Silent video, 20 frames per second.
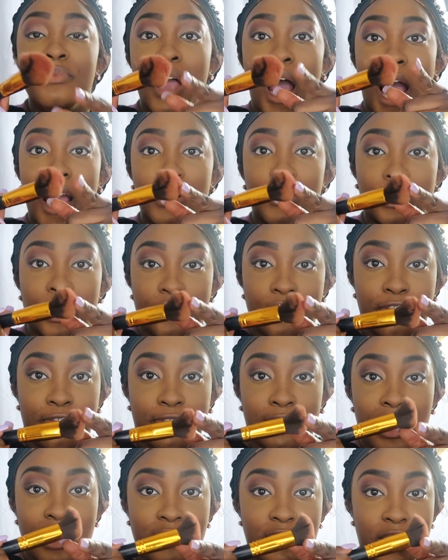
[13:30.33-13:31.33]
I use a
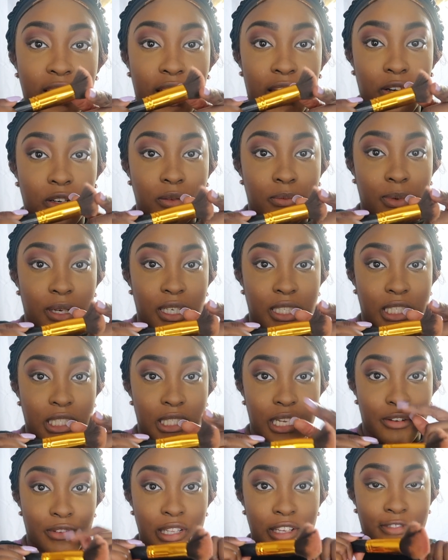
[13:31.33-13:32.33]
fluffy angled brush. It's
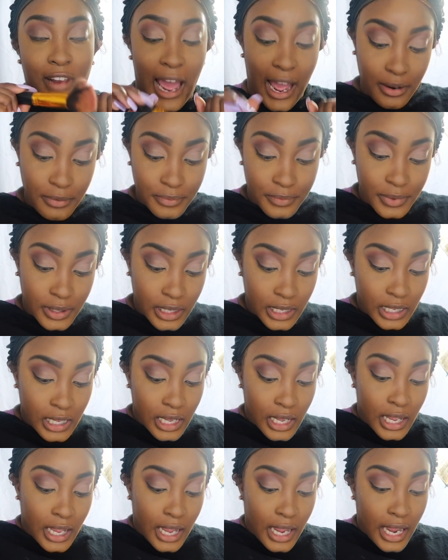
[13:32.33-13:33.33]
not really flat,
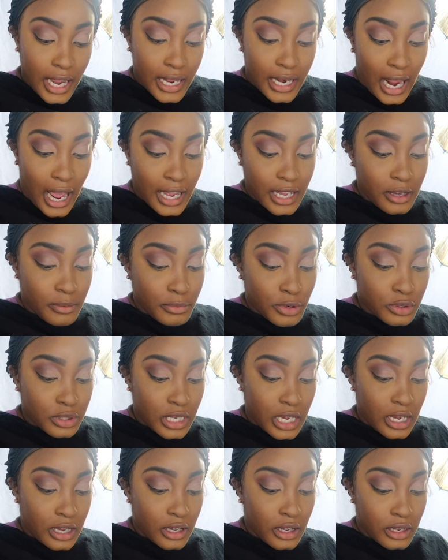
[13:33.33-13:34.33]
and I am
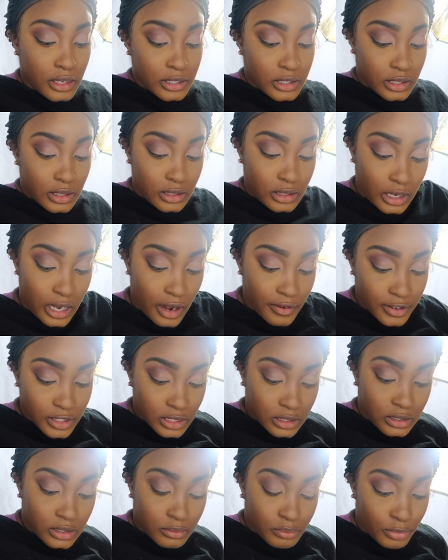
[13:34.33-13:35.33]
using, so that the cover
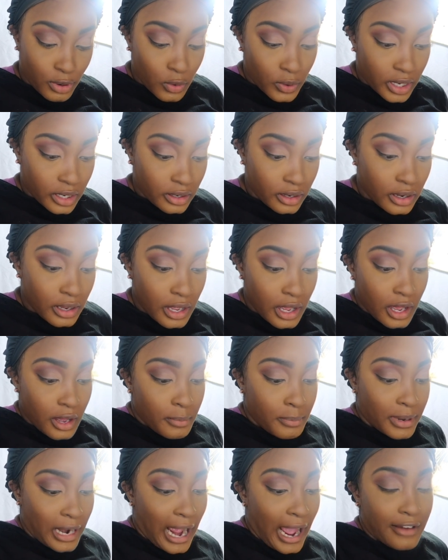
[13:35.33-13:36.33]
is broken,
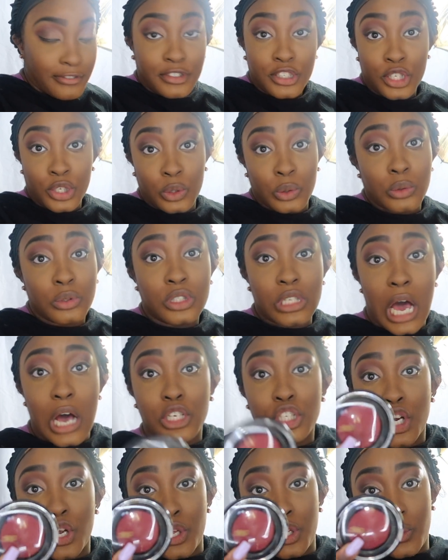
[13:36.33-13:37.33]
but I have two, so I'll
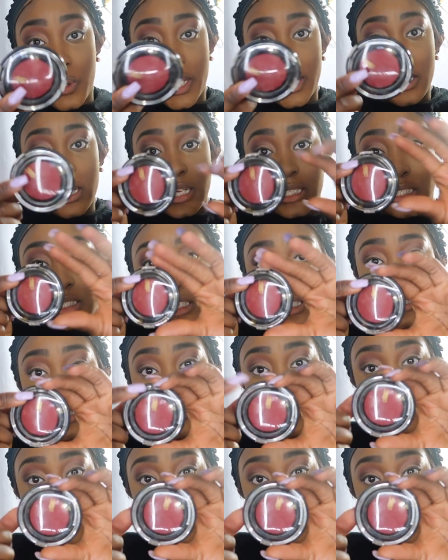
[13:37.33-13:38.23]
show you it. It's this